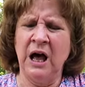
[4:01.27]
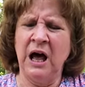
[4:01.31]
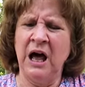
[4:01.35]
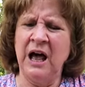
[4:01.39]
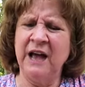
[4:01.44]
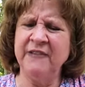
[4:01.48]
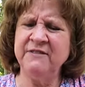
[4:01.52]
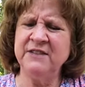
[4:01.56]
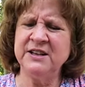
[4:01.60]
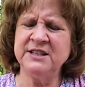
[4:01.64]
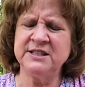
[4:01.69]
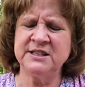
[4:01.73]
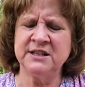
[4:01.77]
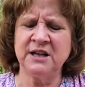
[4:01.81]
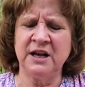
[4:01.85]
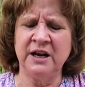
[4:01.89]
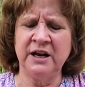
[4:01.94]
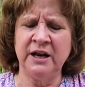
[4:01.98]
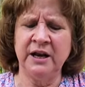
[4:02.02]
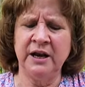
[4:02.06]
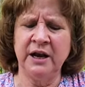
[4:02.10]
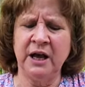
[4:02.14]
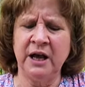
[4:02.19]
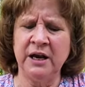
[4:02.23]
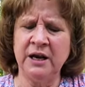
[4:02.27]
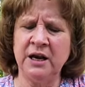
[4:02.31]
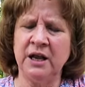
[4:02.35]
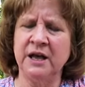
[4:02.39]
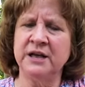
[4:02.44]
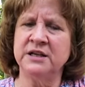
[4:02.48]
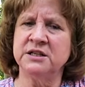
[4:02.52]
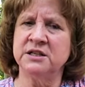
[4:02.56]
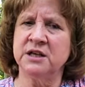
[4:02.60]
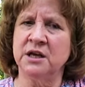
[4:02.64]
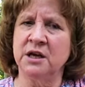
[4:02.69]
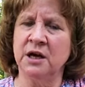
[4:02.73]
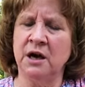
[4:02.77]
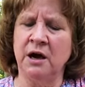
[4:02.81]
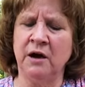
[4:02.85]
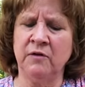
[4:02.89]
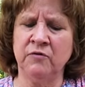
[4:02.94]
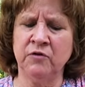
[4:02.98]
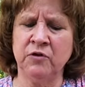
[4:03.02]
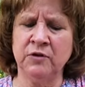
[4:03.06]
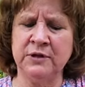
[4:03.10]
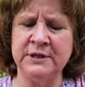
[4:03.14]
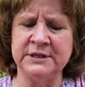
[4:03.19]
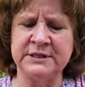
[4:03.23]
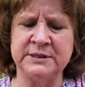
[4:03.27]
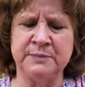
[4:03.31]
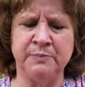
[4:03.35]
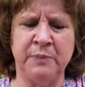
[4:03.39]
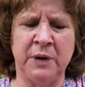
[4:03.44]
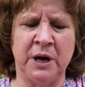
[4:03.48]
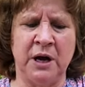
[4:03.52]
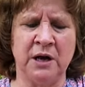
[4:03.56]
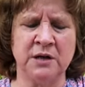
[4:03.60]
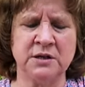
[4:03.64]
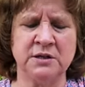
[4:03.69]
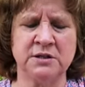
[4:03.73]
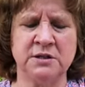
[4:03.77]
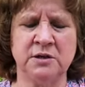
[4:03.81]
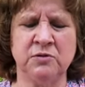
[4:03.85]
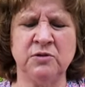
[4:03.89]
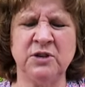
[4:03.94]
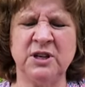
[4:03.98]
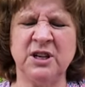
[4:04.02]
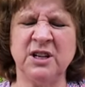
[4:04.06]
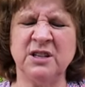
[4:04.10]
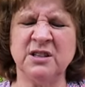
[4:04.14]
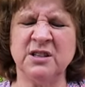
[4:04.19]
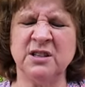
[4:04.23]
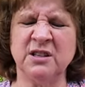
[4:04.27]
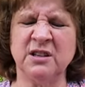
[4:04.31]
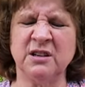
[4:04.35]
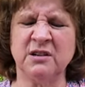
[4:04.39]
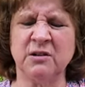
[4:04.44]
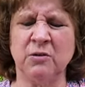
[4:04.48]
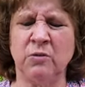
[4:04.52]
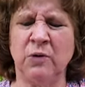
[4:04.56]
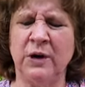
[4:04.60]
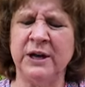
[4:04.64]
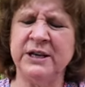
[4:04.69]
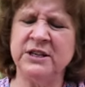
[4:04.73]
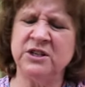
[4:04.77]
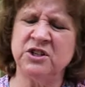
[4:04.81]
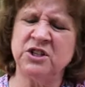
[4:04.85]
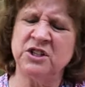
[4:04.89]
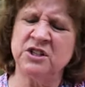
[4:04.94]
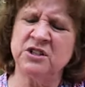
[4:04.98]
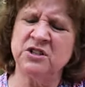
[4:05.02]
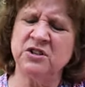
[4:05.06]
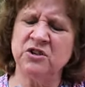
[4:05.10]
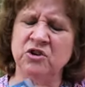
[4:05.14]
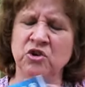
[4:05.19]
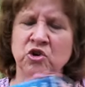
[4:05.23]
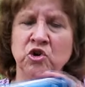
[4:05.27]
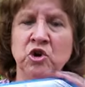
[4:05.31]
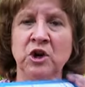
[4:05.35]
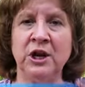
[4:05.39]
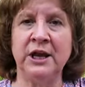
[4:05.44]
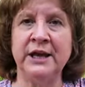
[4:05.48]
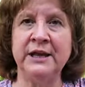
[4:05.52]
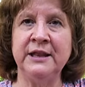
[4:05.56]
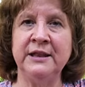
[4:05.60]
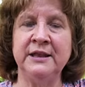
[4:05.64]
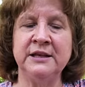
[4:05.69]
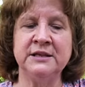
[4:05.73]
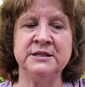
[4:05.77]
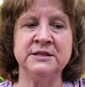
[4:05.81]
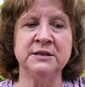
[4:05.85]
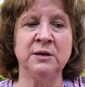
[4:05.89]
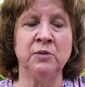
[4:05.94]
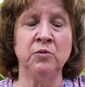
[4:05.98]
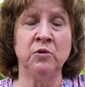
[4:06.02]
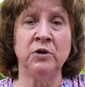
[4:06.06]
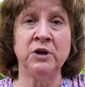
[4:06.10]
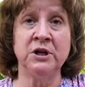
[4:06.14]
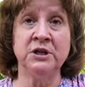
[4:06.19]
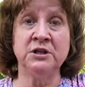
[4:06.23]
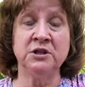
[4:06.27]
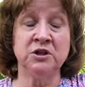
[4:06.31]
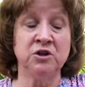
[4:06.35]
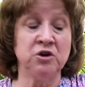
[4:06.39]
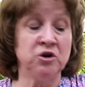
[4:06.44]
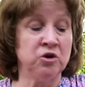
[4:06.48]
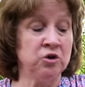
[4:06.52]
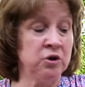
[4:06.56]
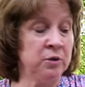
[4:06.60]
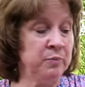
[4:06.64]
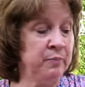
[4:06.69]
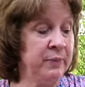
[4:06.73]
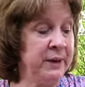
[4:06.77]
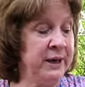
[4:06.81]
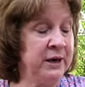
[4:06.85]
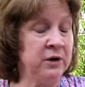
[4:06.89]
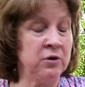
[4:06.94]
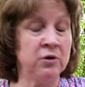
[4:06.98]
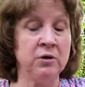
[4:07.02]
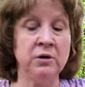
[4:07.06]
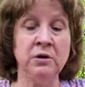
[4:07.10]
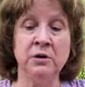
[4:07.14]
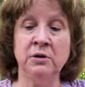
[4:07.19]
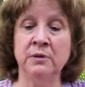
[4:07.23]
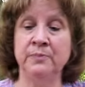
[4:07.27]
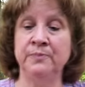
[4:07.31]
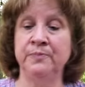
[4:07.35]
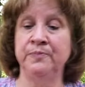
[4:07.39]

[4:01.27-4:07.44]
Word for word: I've decided I'd like to cover this box so it doesn't quite just look like this. I want it to look better.